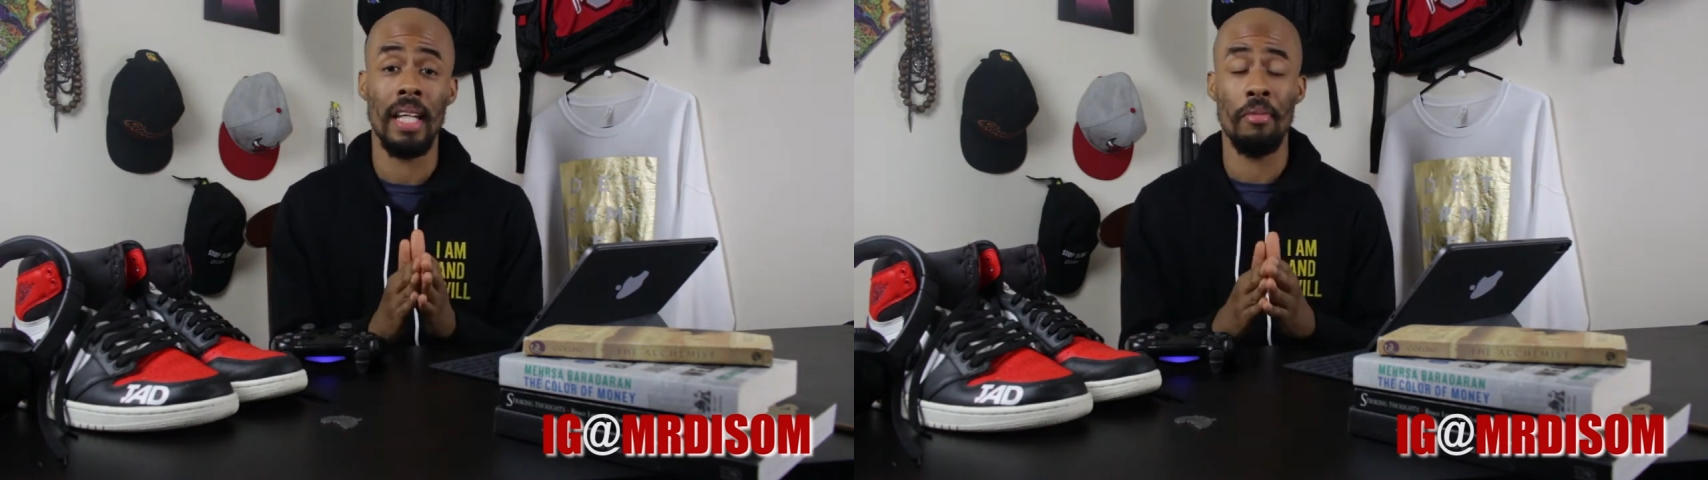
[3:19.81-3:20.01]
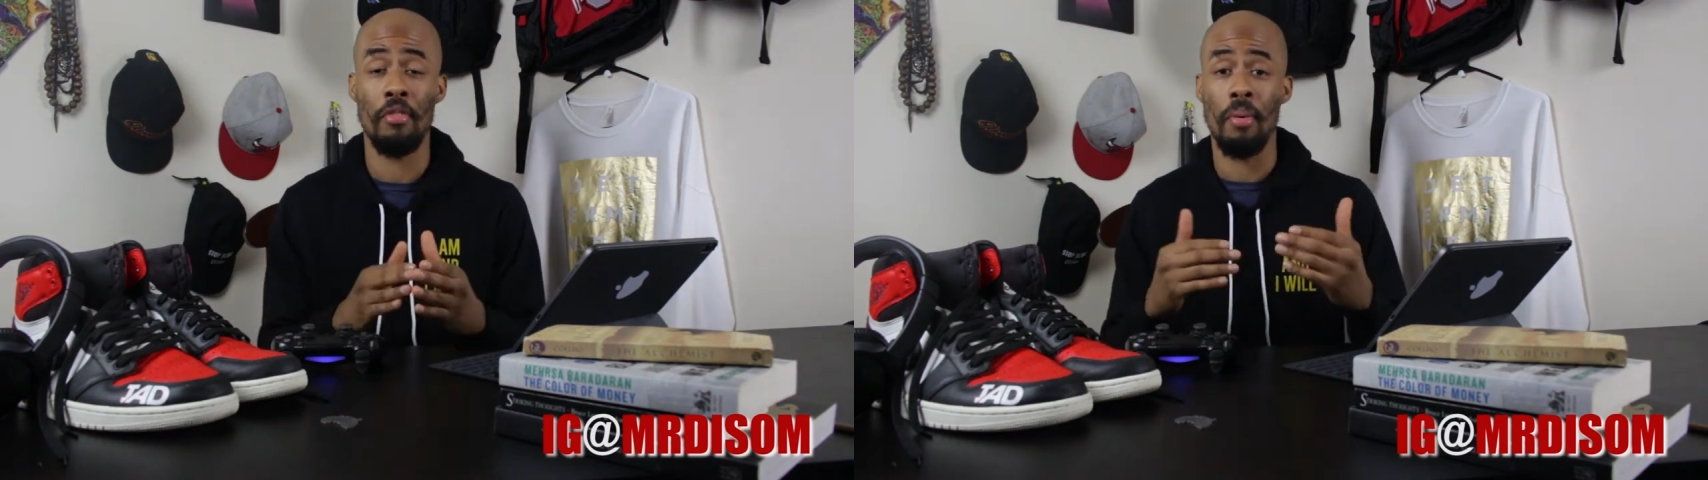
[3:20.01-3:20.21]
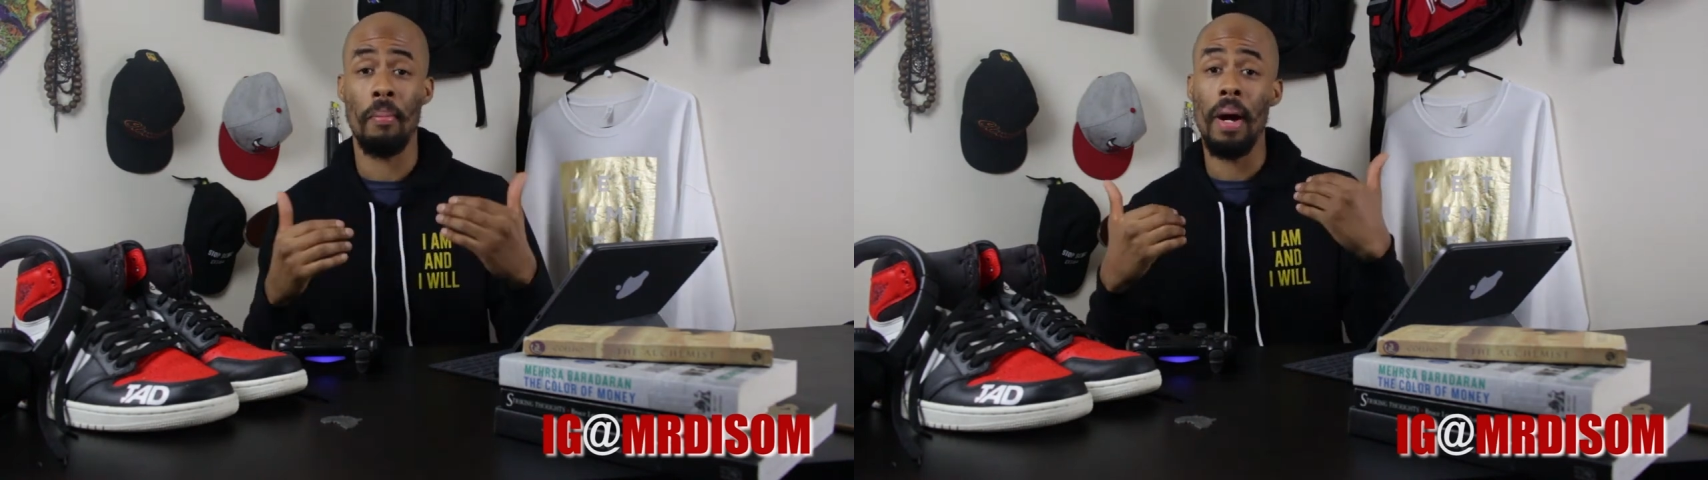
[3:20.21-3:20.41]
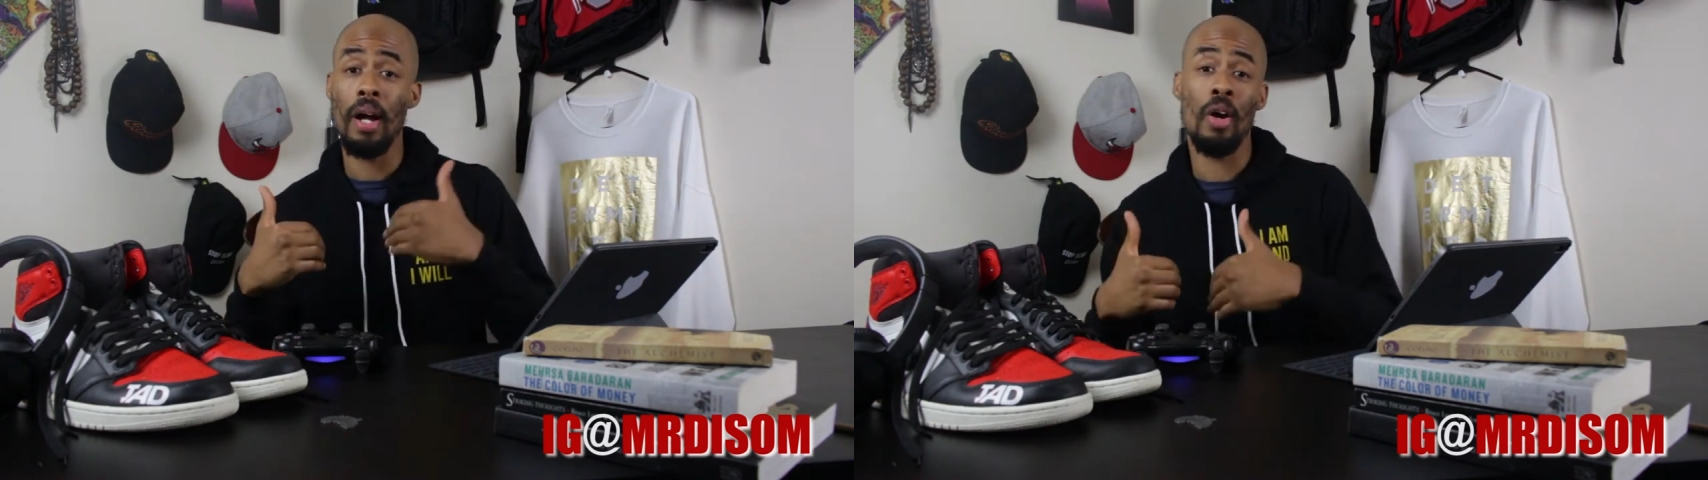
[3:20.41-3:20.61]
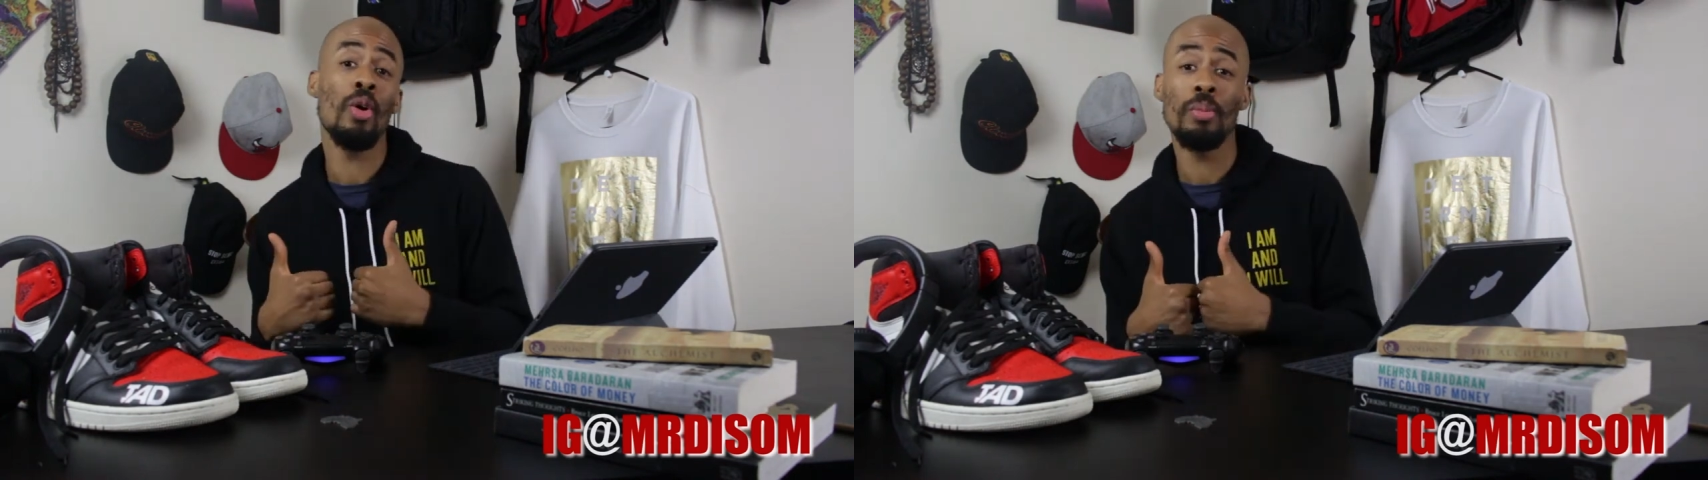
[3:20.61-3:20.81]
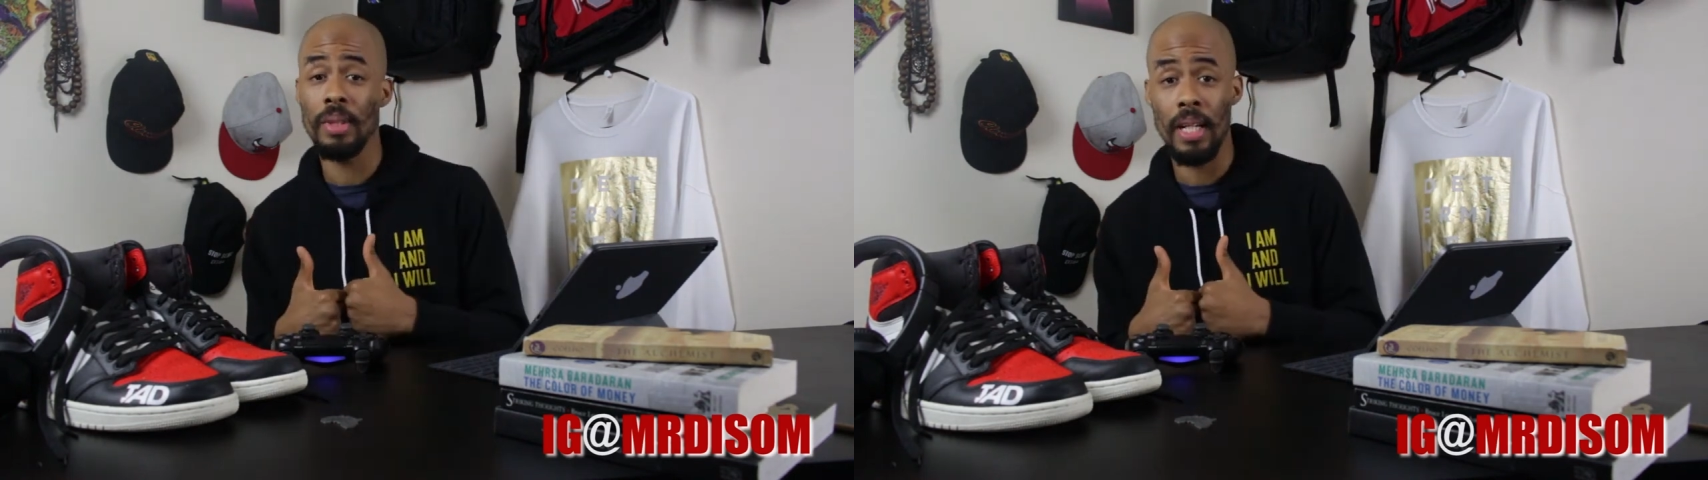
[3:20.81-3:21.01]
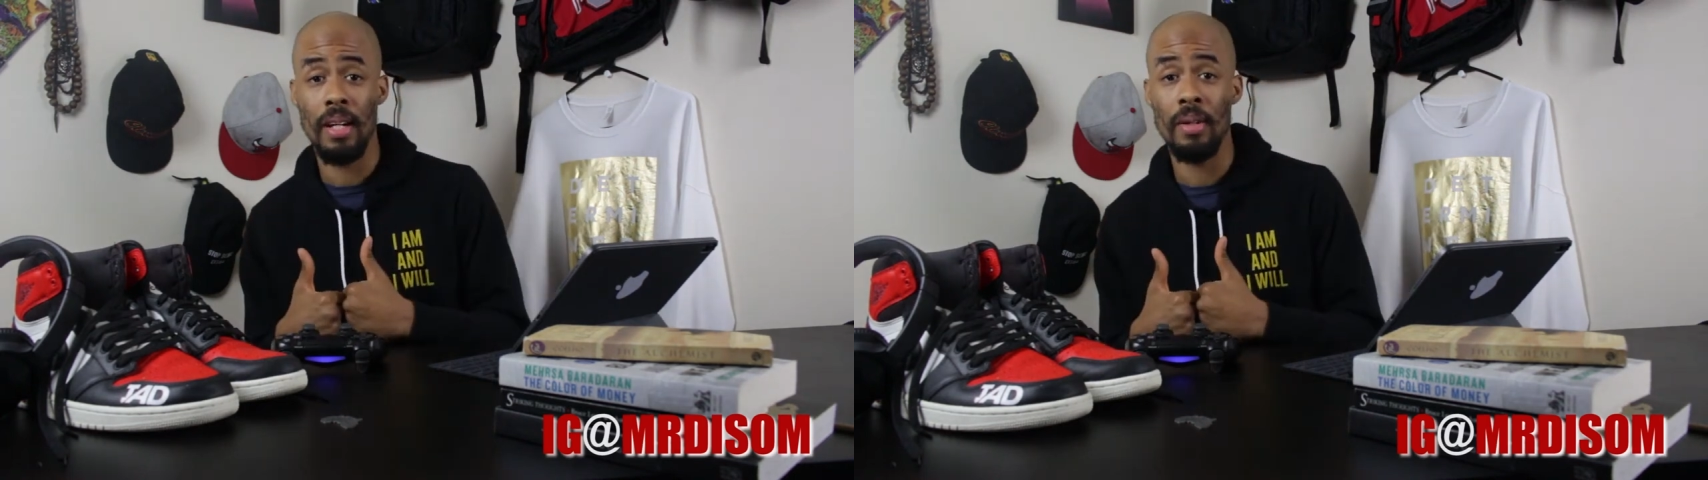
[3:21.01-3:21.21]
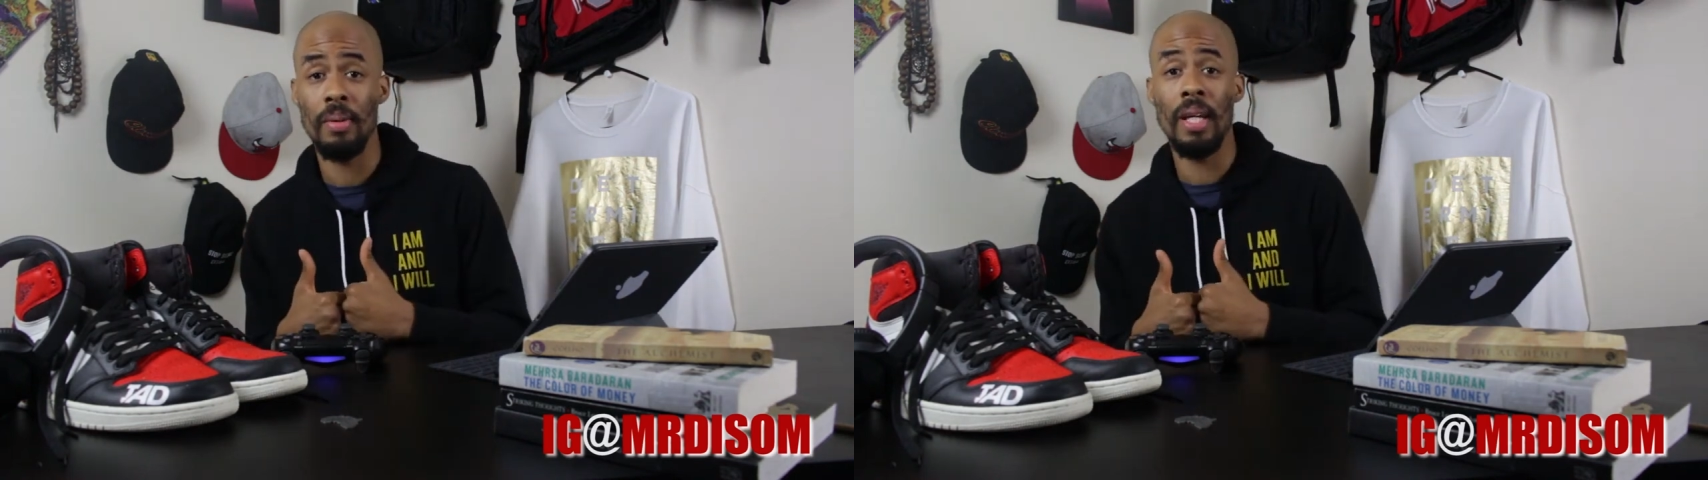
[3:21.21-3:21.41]
even from my
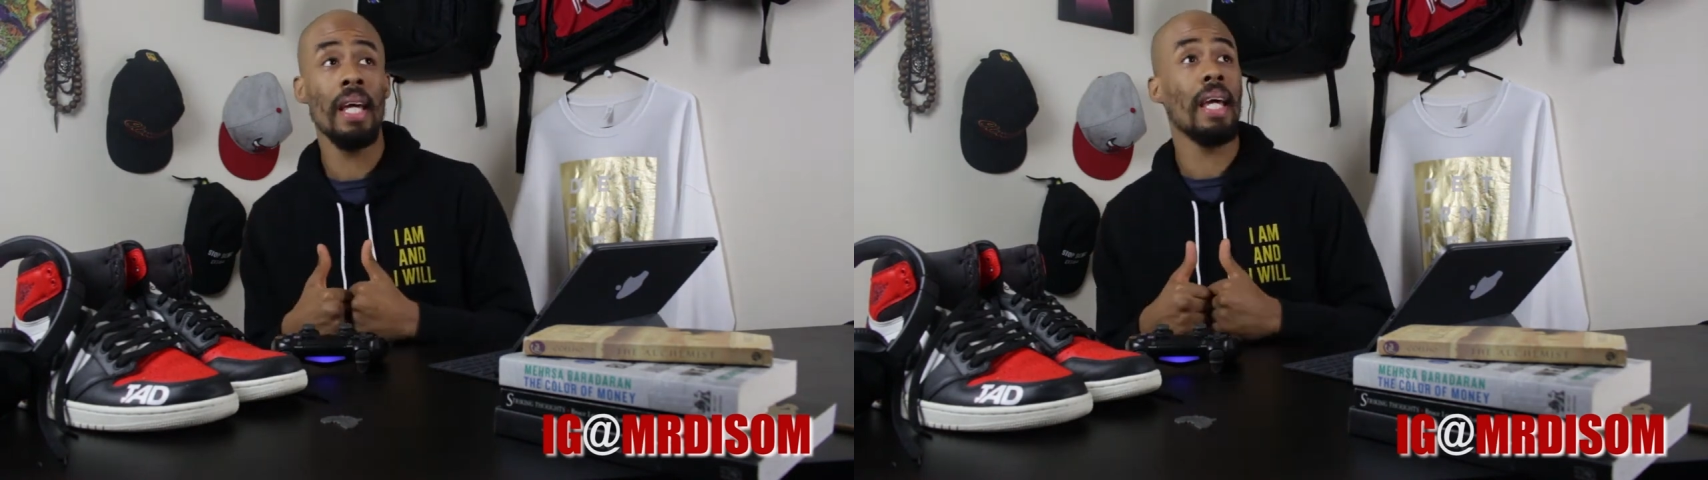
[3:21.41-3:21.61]
hometown